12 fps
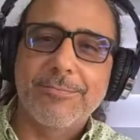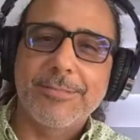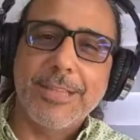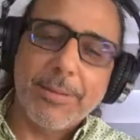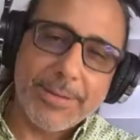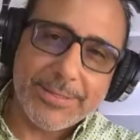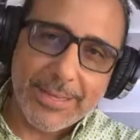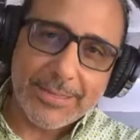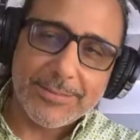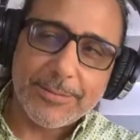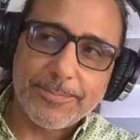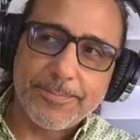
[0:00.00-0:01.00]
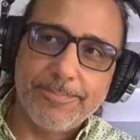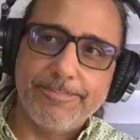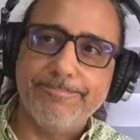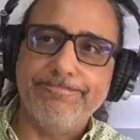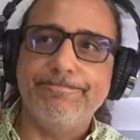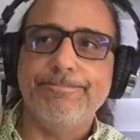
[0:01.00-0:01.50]
That makes sense.
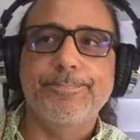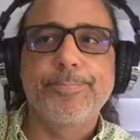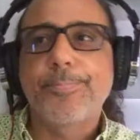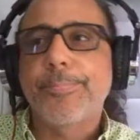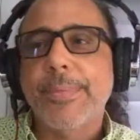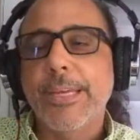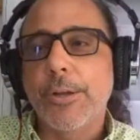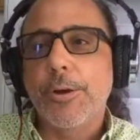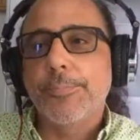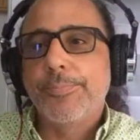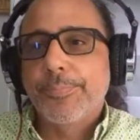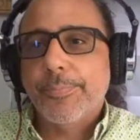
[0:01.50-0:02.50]
And